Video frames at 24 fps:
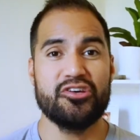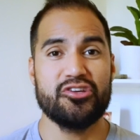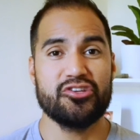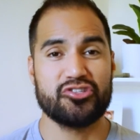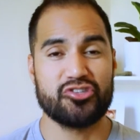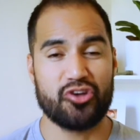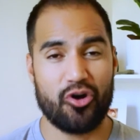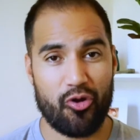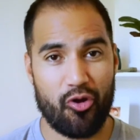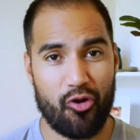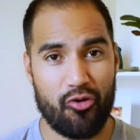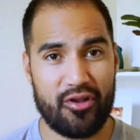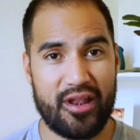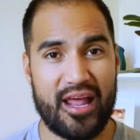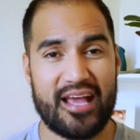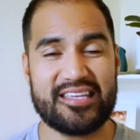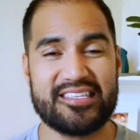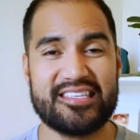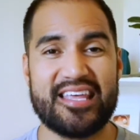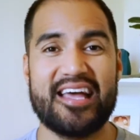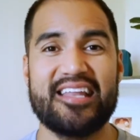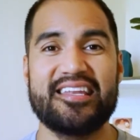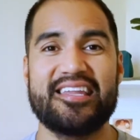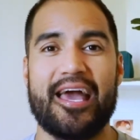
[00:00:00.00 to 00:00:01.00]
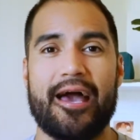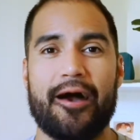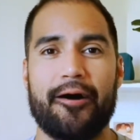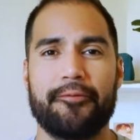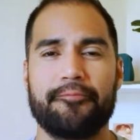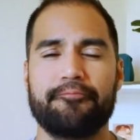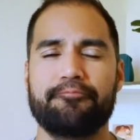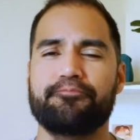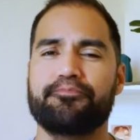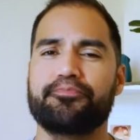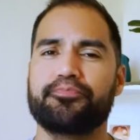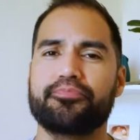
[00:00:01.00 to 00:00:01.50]
So her and I sat down
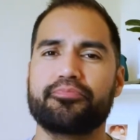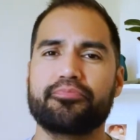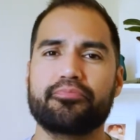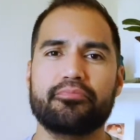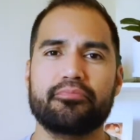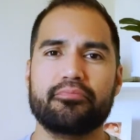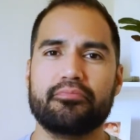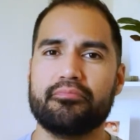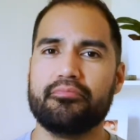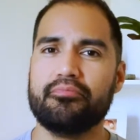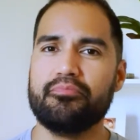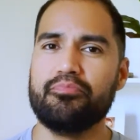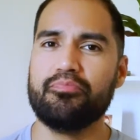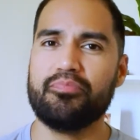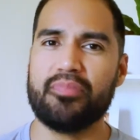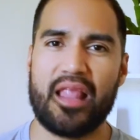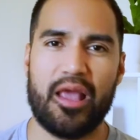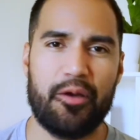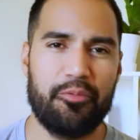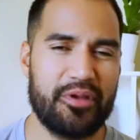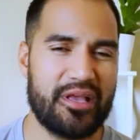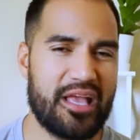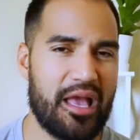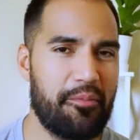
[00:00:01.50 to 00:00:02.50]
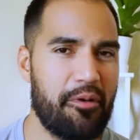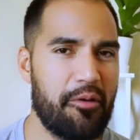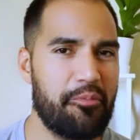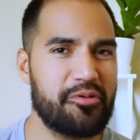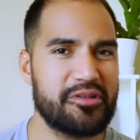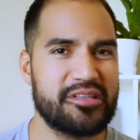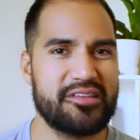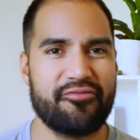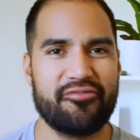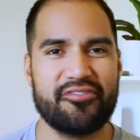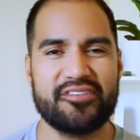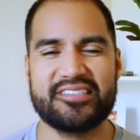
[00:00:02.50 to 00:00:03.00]
and we came up with
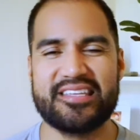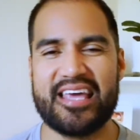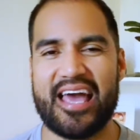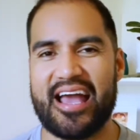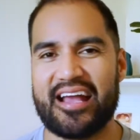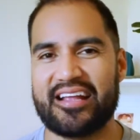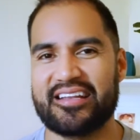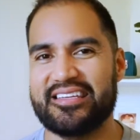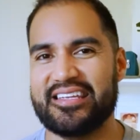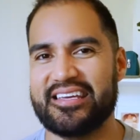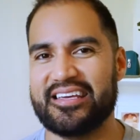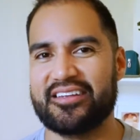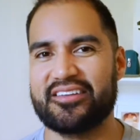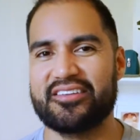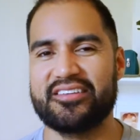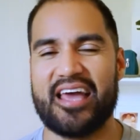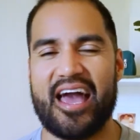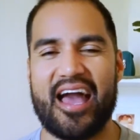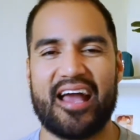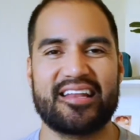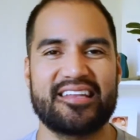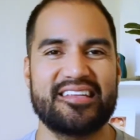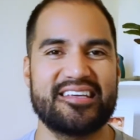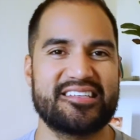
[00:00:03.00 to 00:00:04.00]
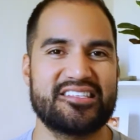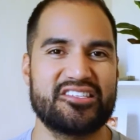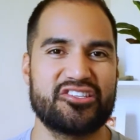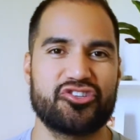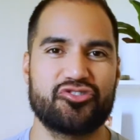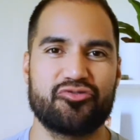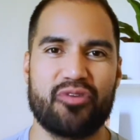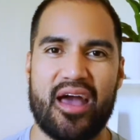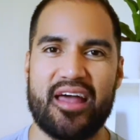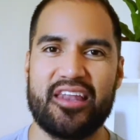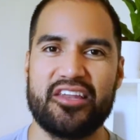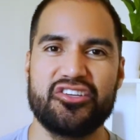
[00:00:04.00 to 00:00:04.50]
different tactics and
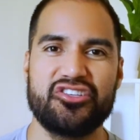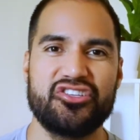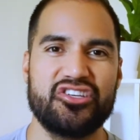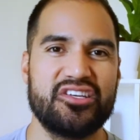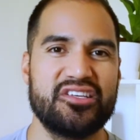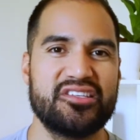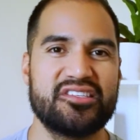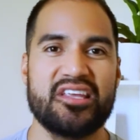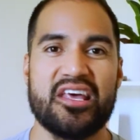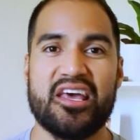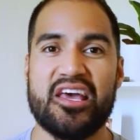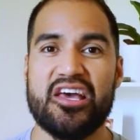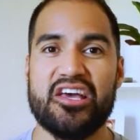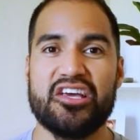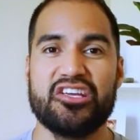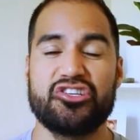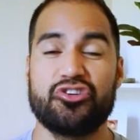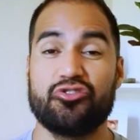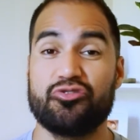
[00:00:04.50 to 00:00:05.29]
strategies. She was